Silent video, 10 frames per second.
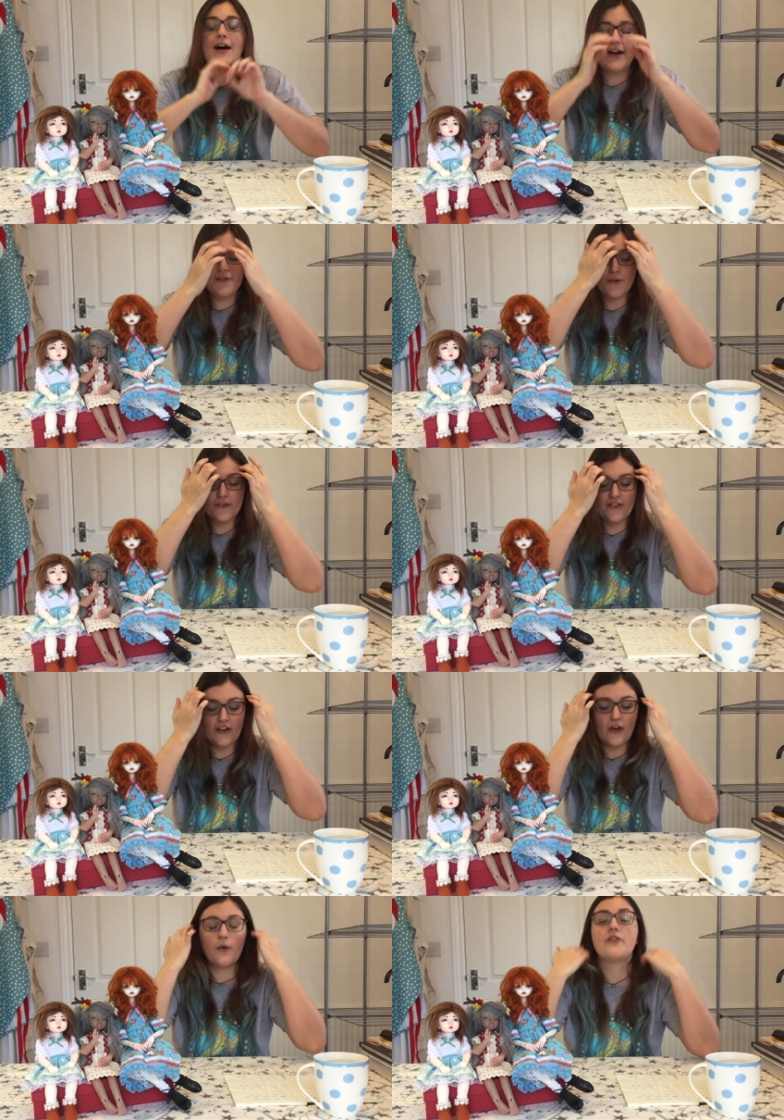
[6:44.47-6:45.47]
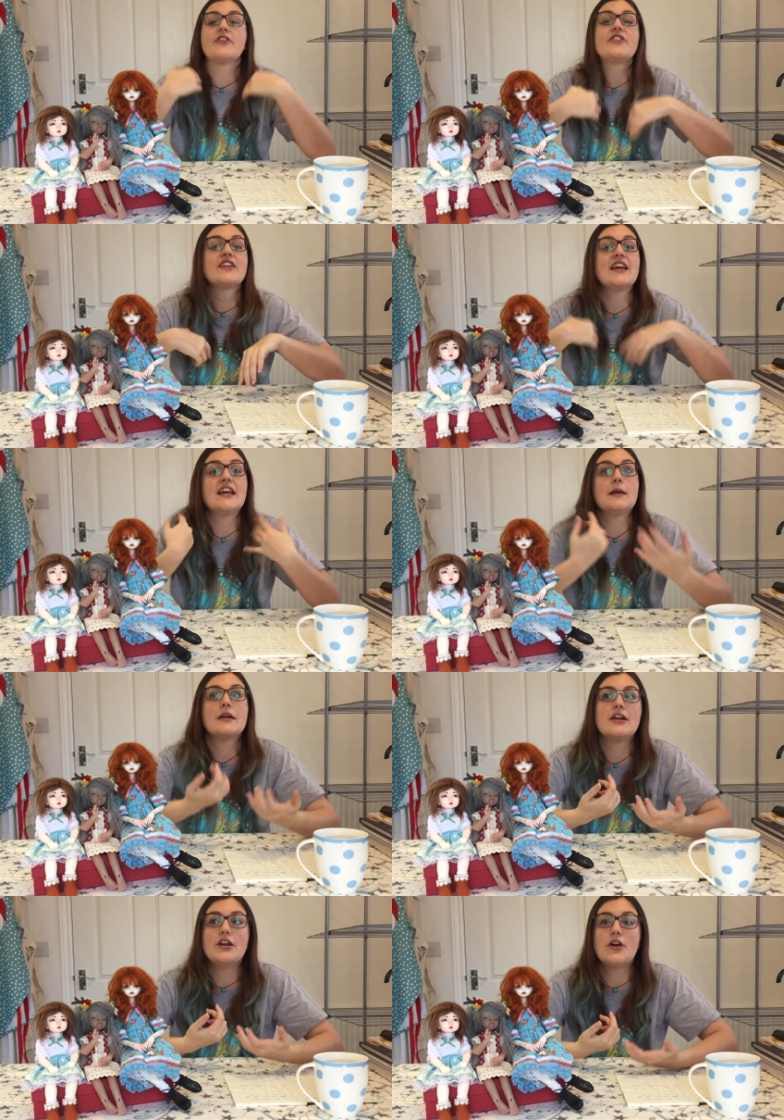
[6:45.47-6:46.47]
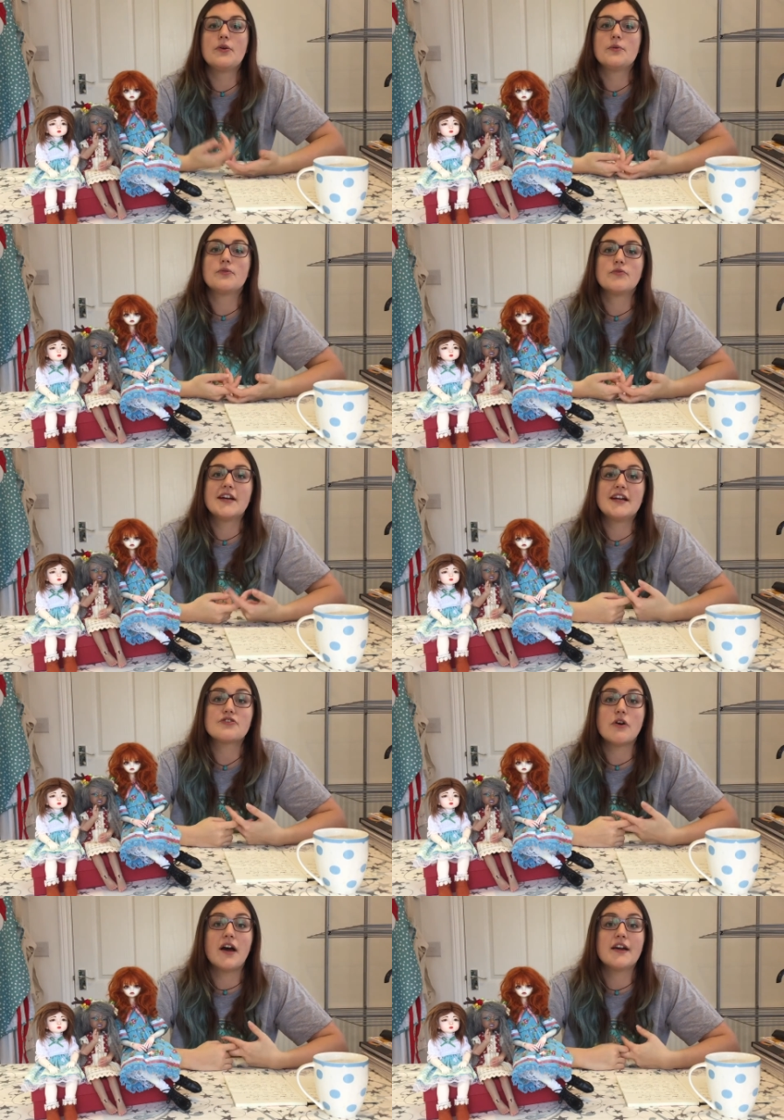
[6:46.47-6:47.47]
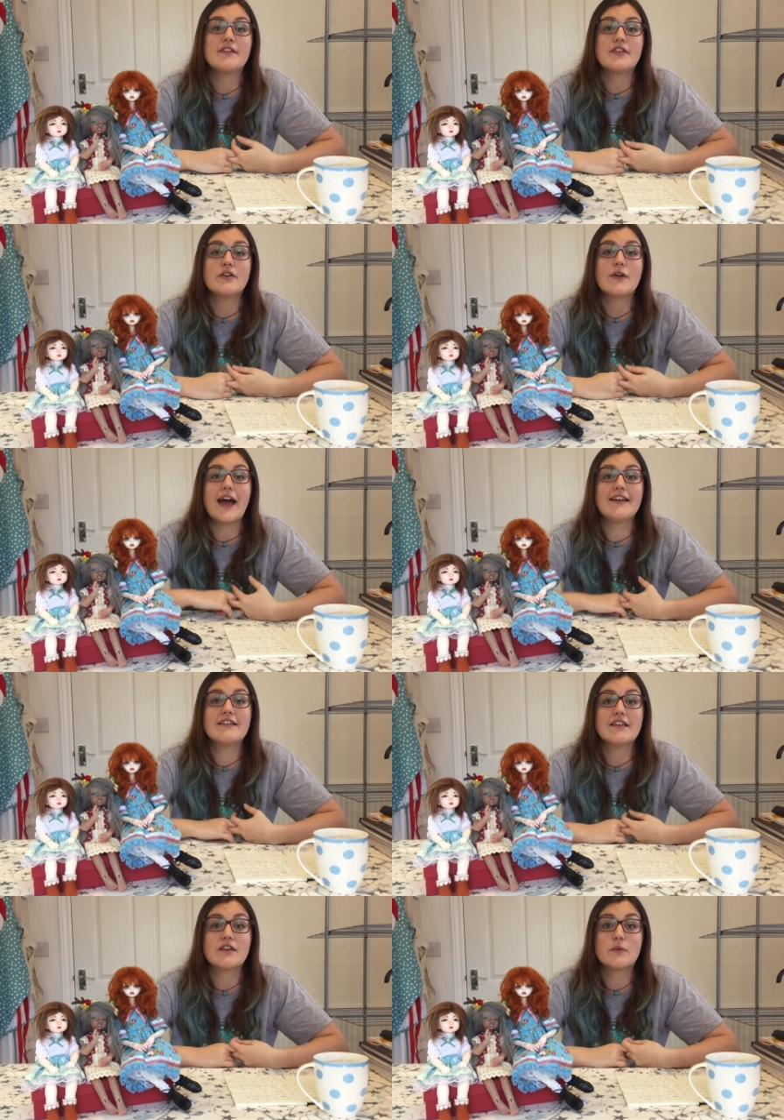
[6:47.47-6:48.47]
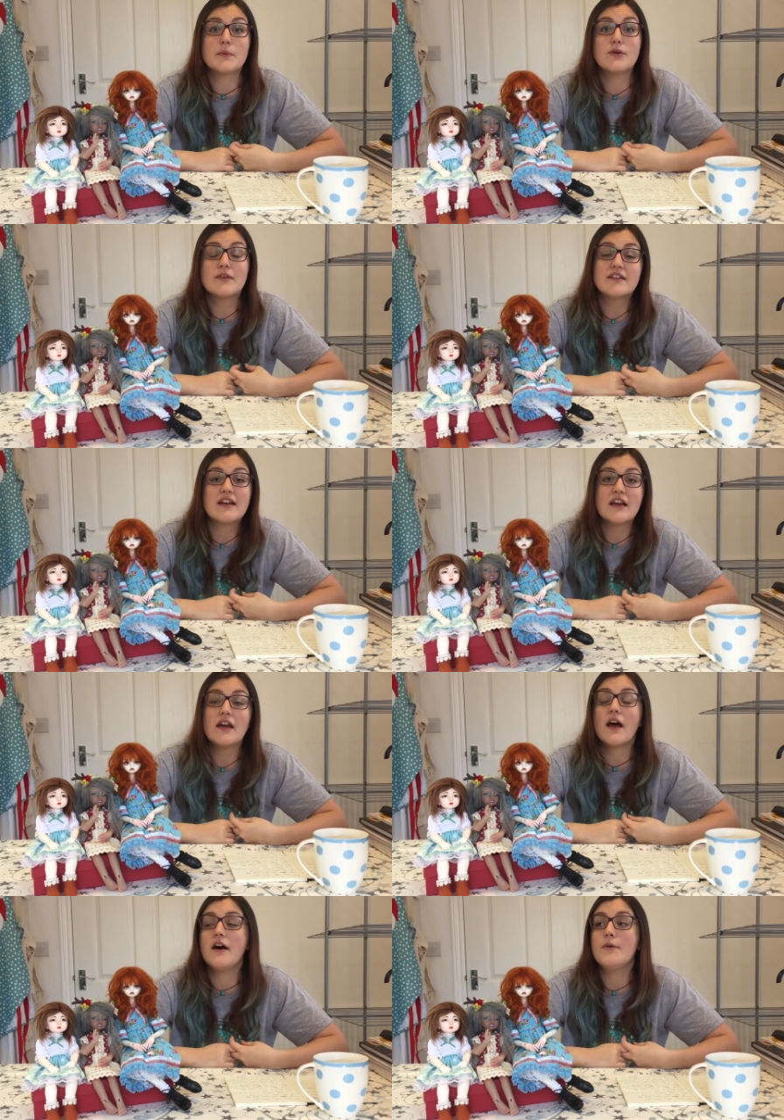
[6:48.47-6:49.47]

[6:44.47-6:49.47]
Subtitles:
I've also obviously, you know, really tried to get into the community,